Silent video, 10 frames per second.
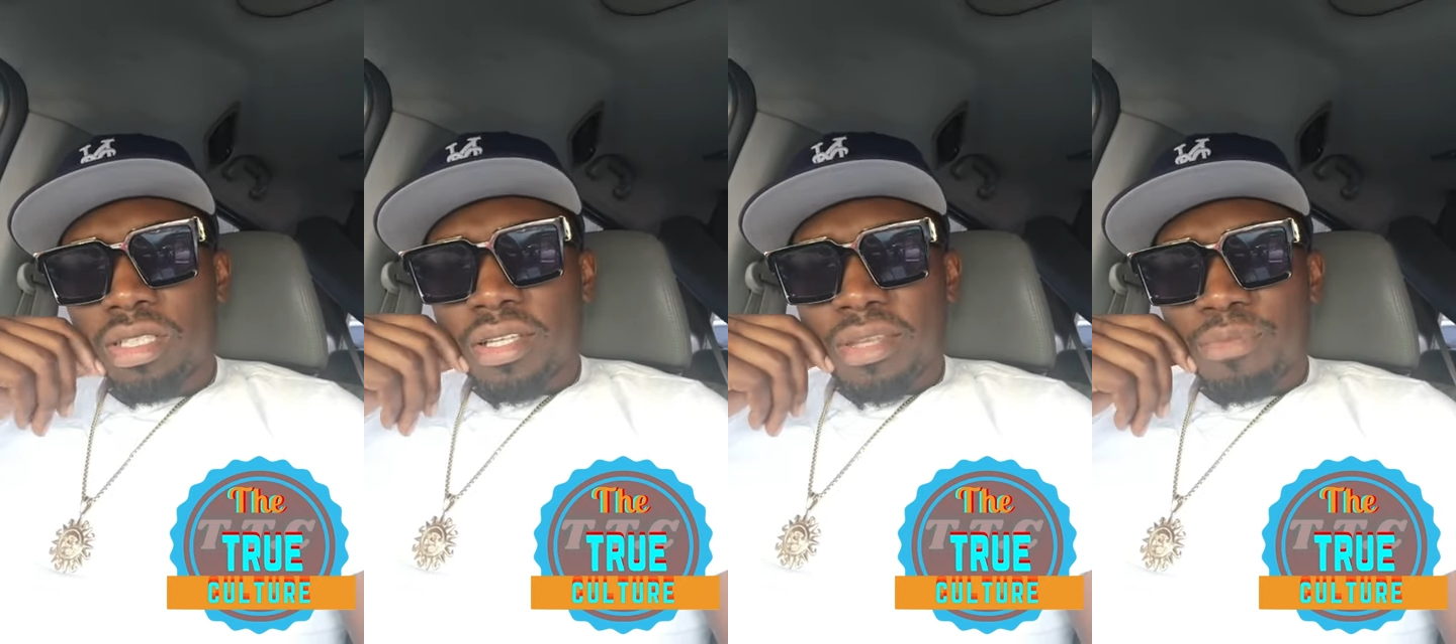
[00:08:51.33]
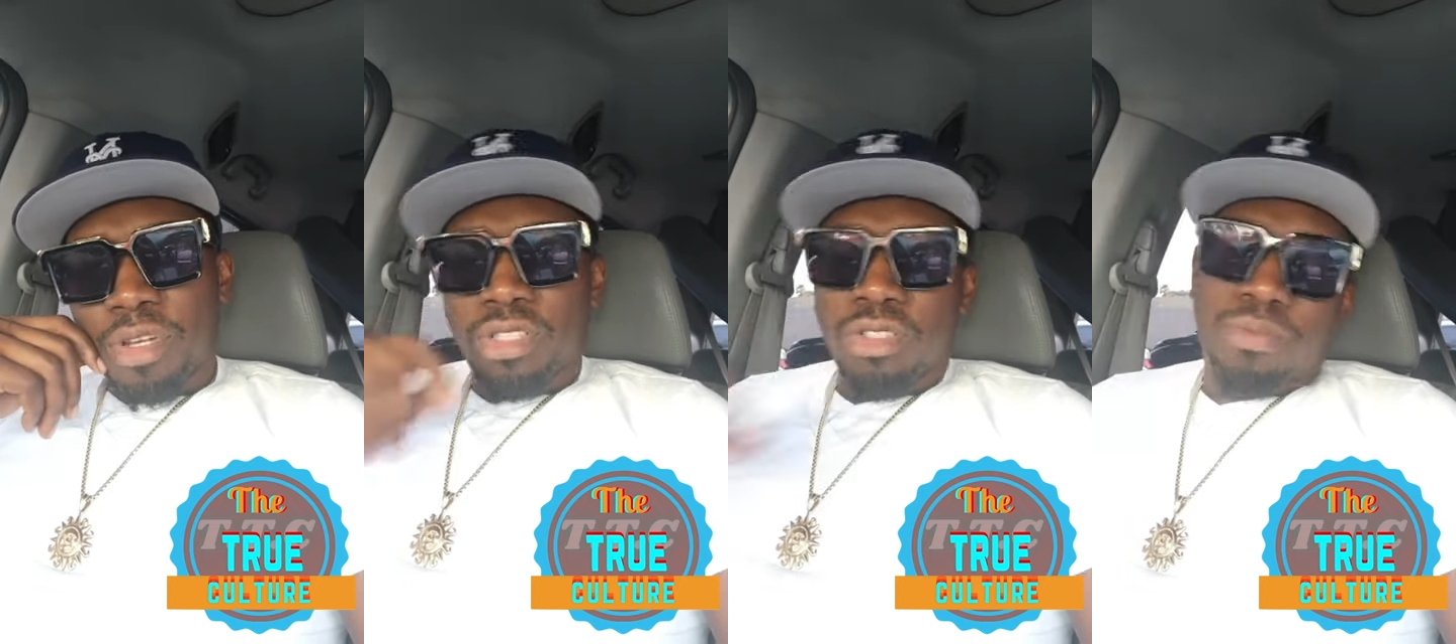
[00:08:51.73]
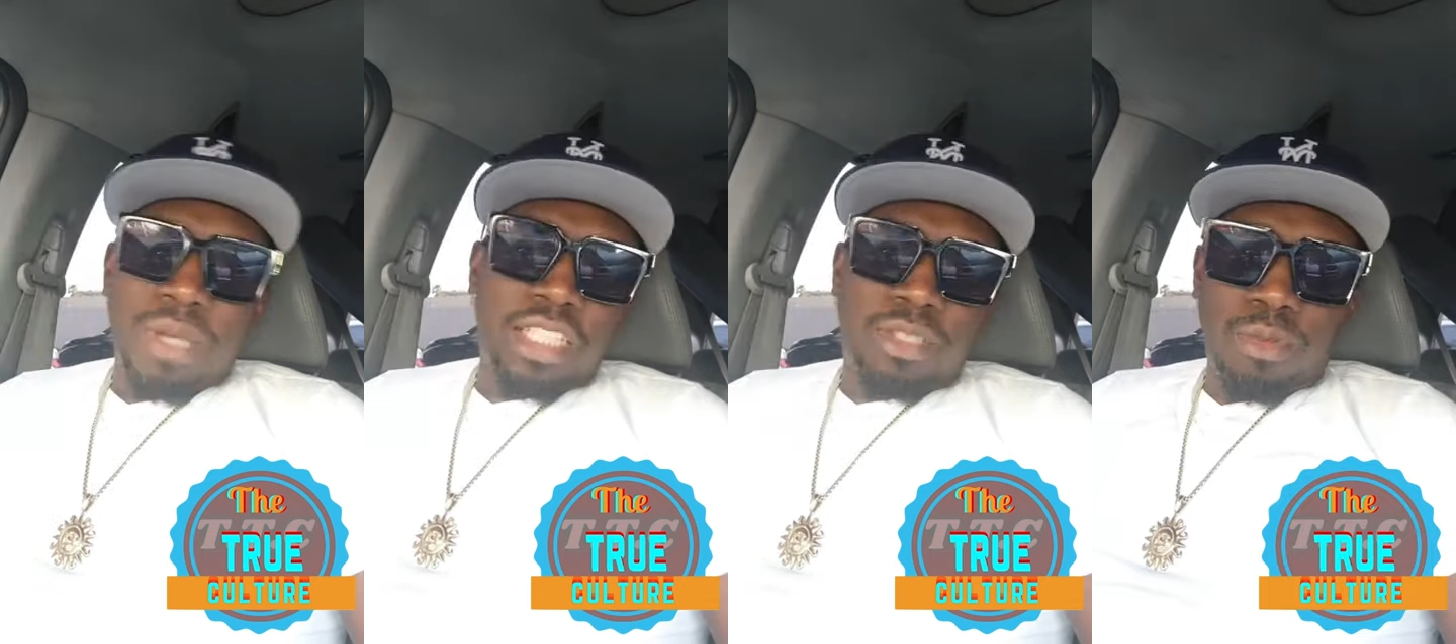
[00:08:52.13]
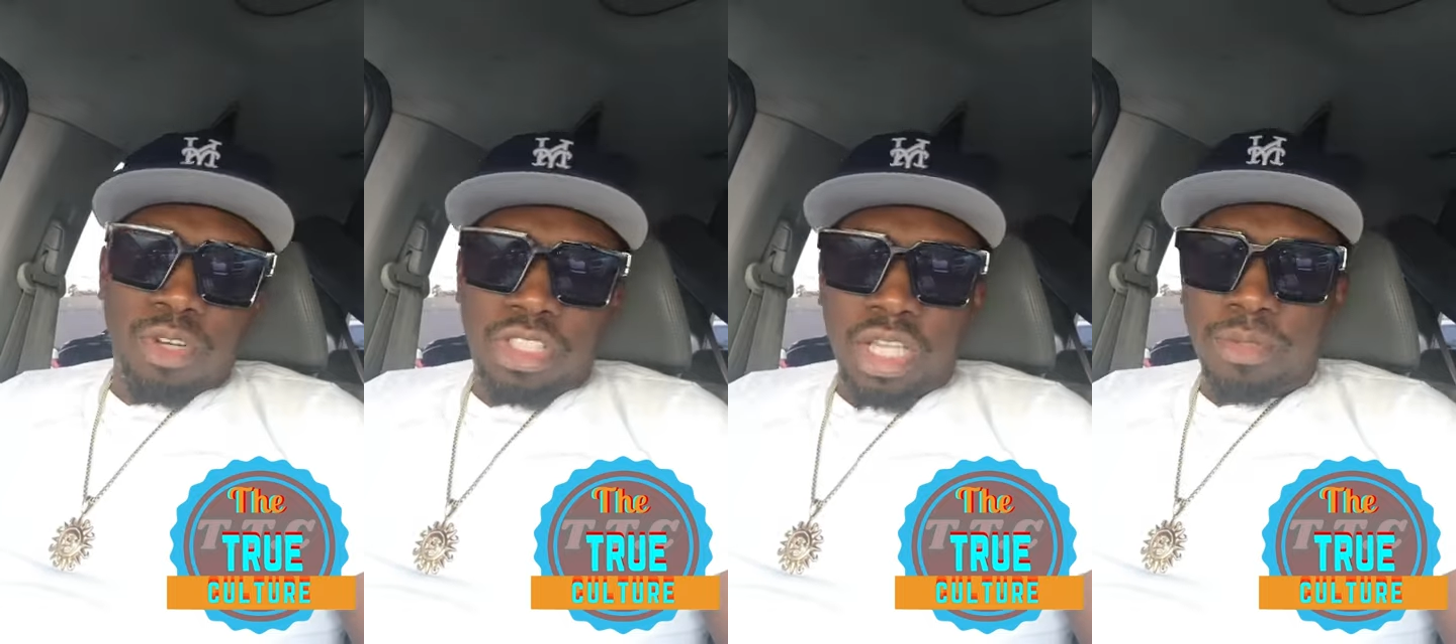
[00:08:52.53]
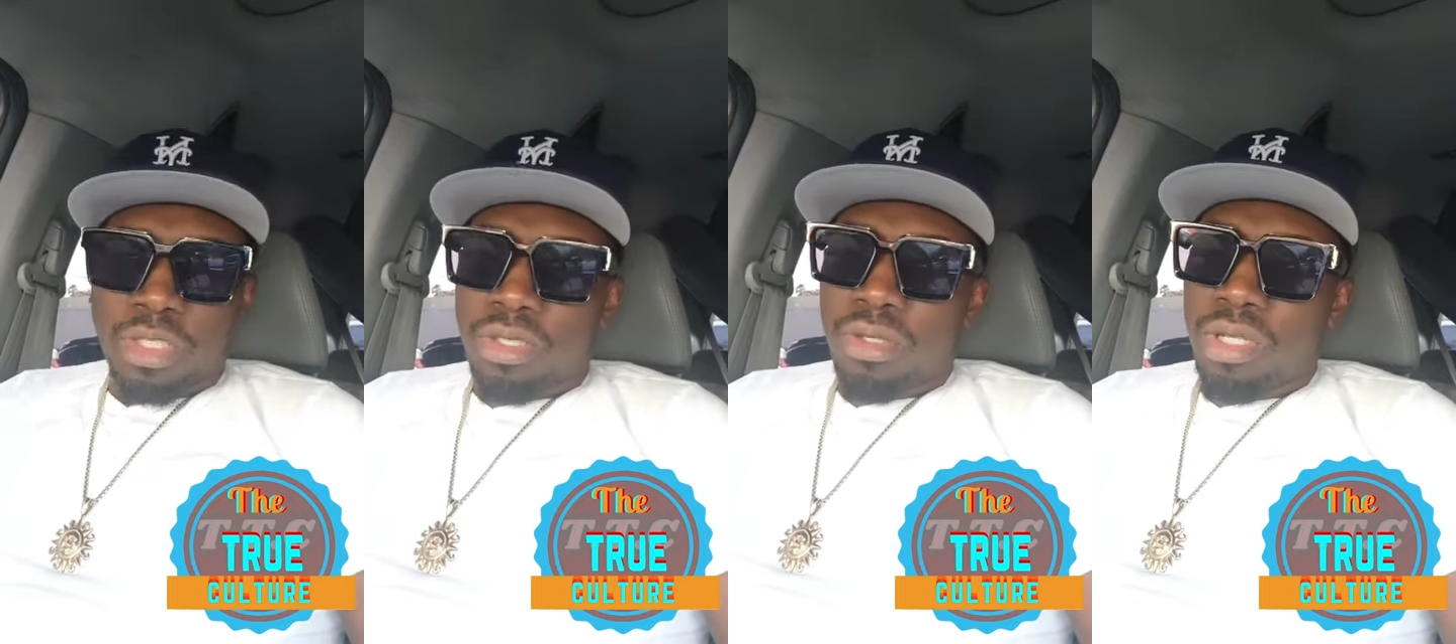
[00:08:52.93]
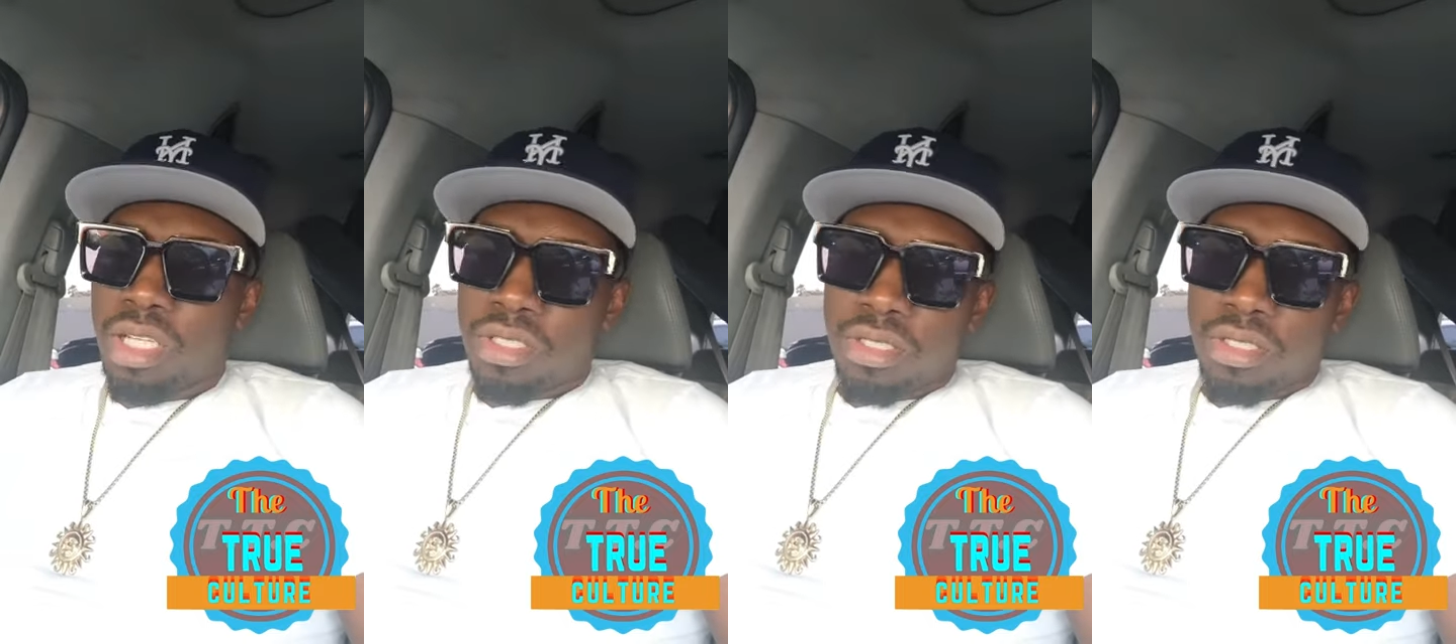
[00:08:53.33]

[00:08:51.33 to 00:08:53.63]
produced by Smoke Shop Studios.